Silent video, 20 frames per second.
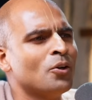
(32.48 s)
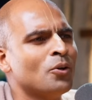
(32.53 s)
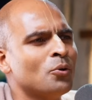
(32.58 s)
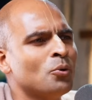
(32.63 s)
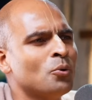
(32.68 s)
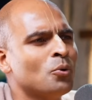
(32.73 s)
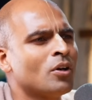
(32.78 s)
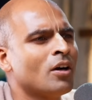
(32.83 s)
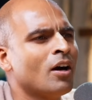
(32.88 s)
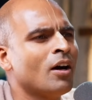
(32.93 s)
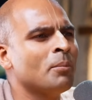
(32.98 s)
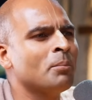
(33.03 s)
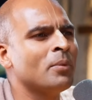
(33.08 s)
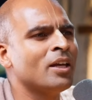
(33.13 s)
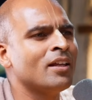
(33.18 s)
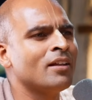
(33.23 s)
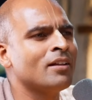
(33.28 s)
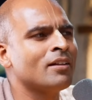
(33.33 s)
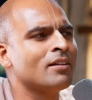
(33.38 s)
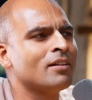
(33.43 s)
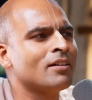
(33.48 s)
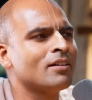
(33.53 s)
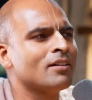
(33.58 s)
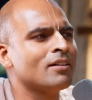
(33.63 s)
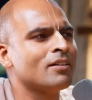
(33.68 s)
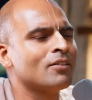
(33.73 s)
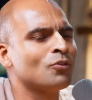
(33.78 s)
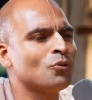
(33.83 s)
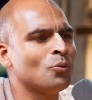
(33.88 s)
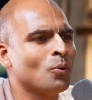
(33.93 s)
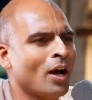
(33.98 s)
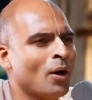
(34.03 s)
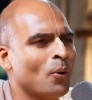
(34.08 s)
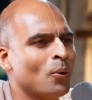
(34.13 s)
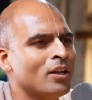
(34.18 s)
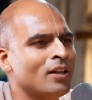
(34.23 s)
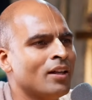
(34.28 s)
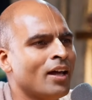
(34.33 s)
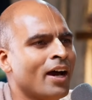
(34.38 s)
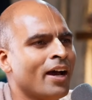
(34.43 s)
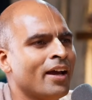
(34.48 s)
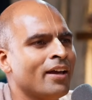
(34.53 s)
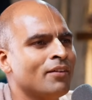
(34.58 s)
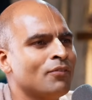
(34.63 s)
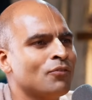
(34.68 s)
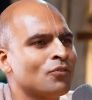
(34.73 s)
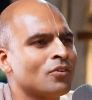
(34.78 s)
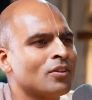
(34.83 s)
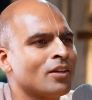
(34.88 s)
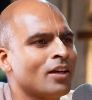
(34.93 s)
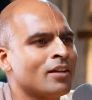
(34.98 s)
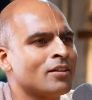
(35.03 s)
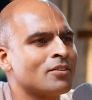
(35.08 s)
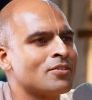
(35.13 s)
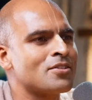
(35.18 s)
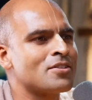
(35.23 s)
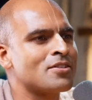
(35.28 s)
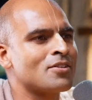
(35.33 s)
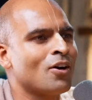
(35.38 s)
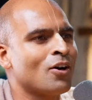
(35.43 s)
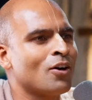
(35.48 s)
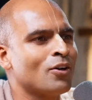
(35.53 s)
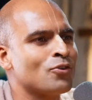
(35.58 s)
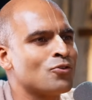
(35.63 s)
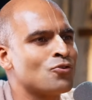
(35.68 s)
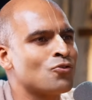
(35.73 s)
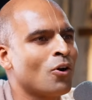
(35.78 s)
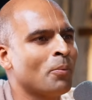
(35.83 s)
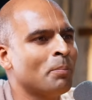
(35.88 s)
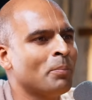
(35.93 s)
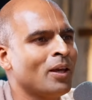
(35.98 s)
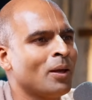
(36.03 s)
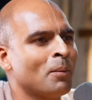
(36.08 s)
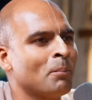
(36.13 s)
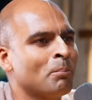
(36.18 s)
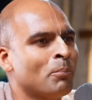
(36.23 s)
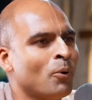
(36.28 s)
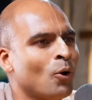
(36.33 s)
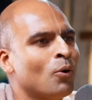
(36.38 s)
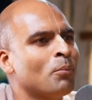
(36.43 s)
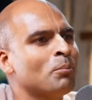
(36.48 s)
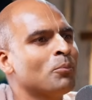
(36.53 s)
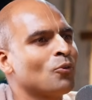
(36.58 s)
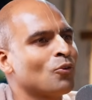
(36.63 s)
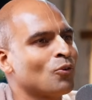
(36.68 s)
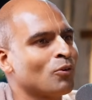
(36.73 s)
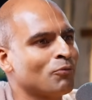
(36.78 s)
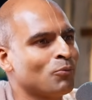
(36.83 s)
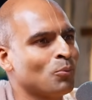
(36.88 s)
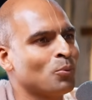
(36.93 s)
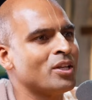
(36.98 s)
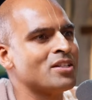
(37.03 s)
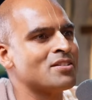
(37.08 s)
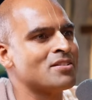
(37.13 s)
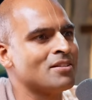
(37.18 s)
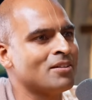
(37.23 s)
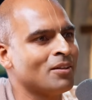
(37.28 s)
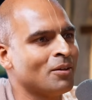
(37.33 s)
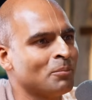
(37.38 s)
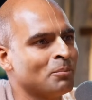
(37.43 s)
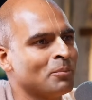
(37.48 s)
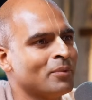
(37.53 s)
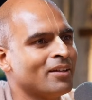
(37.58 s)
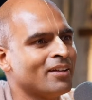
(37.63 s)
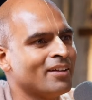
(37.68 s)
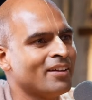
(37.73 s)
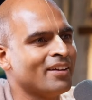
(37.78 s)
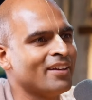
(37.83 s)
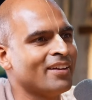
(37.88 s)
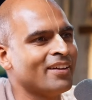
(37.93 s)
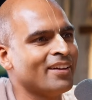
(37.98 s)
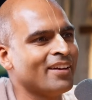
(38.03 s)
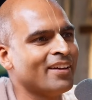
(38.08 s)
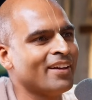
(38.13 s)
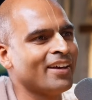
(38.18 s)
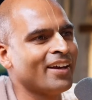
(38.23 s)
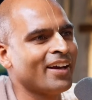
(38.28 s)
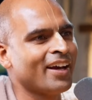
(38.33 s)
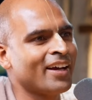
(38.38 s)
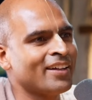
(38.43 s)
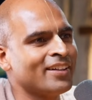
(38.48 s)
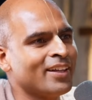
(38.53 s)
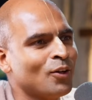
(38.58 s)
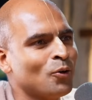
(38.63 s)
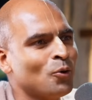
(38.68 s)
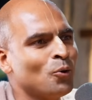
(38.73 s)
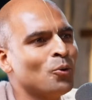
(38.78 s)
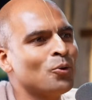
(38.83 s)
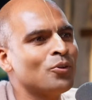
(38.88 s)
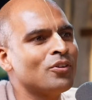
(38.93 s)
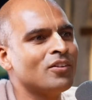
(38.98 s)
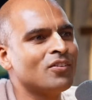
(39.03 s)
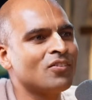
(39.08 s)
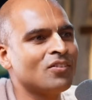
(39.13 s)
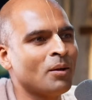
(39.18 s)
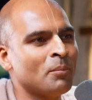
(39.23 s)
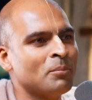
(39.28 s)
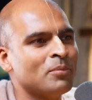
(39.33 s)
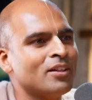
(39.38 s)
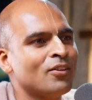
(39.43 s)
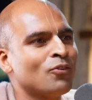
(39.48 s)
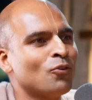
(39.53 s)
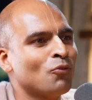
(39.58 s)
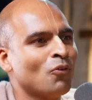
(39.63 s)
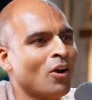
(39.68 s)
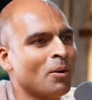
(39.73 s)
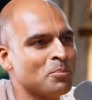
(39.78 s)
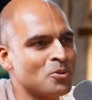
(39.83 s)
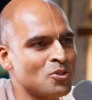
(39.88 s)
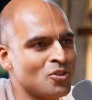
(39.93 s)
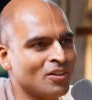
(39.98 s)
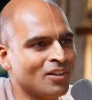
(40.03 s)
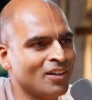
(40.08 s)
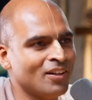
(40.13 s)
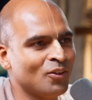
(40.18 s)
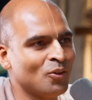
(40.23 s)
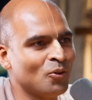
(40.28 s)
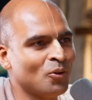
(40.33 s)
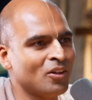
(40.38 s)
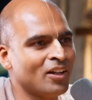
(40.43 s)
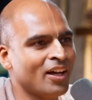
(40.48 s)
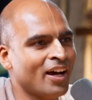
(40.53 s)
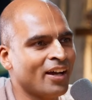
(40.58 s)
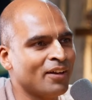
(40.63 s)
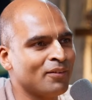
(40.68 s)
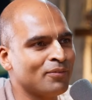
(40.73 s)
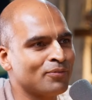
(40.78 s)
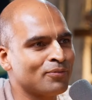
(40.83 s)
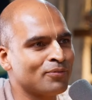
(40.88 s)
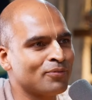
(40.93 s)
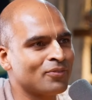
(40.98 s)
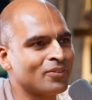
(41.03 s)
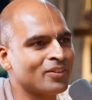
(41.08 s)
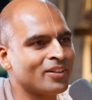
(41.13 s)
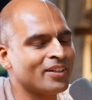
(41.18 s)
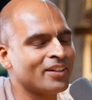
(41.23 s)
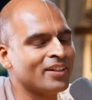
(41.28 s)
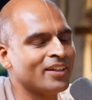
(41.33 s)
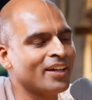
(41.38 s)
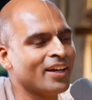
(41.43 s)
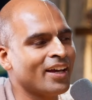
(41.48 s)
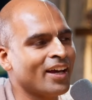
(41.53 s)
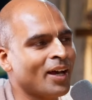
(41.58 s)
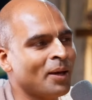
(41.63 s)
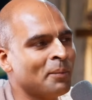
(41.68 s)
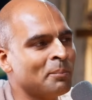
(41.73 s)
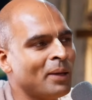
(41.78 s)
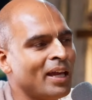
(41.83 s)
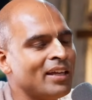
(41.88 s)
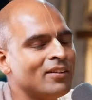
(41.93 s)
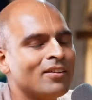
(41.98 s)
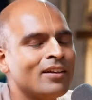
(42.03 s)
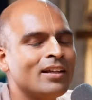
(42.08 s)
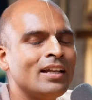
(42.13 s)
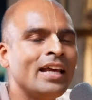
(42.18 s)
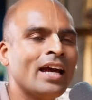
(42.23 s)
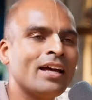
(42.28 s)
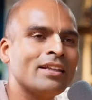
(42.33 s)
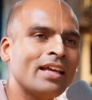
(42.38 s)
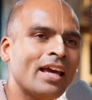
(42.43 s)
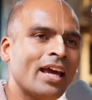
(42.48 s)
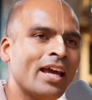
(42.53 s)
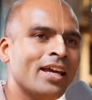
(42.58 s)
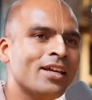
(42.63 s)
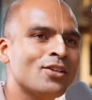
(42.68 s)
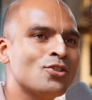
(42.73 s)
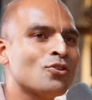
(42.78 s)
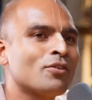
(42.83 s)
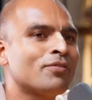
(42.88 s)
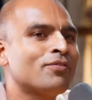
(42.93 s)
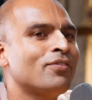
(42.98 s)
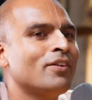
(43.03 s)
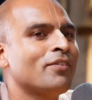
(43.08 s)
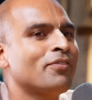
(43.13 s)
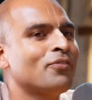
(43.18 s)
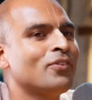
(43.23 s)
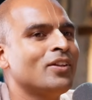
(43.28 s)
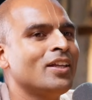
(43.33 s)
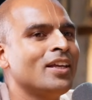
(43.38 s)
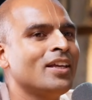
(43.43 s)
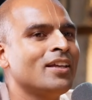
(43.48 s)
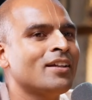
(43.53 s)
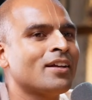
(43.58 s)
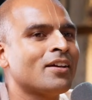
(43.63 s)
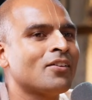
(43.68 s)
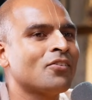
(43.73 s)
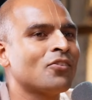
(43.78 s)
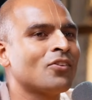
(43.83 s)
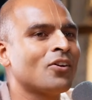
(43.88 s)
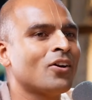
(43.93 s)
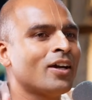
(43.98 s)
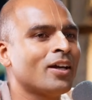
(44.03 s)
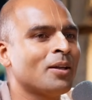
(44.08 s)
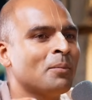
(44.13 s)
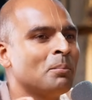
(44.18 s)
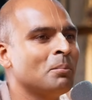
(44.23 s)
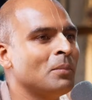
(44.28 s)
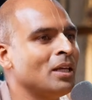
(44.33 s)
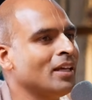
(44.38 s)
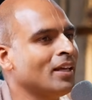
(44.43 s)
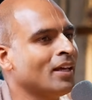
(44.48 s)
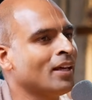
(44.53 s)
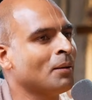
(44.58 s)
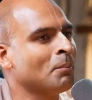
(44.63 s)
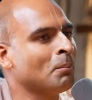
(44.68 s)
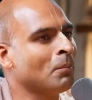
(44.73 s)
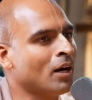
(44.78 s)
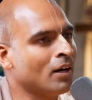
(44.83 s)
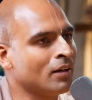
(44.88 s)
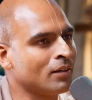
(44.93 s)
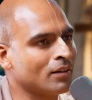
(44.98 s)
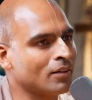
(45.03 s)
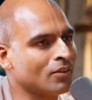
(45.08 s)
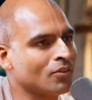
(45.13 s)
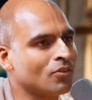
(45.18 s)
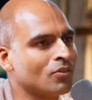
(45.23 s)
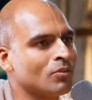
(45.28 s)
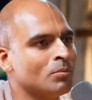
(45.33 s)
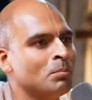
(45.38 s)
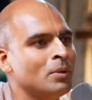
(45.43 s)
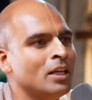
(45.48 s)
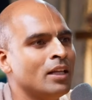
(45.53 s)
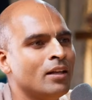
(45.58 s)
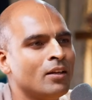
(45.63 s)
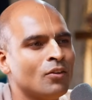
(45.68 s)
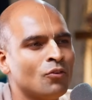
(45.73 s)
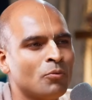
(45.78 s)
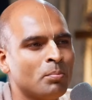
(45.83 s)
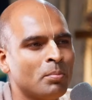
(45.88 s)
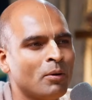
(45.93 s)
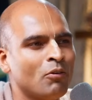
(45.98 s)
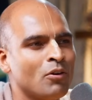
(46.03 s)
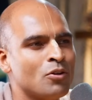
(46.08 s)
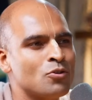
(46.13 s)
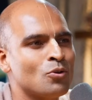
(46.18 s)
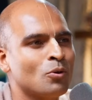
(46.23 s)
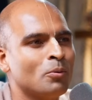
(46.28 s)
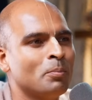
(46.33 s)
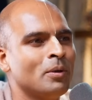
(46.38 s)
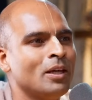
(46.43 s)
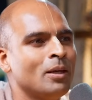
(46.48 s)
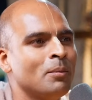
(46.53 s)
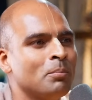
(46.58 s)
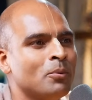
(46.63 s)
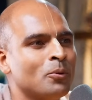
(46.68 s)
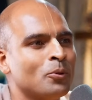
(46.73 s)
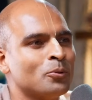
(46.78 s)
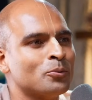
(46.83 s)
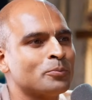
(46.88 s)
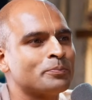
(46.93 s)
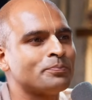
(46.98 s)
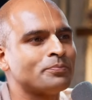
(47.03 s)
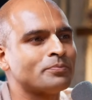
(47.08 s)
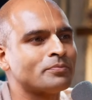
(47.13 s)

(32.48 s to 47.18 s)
who come in to our lives and start dropping bombs of wisdom. And it causes some disruption in your life. And basically, at the age of 15, I started meeting monks, meeting spiritual people.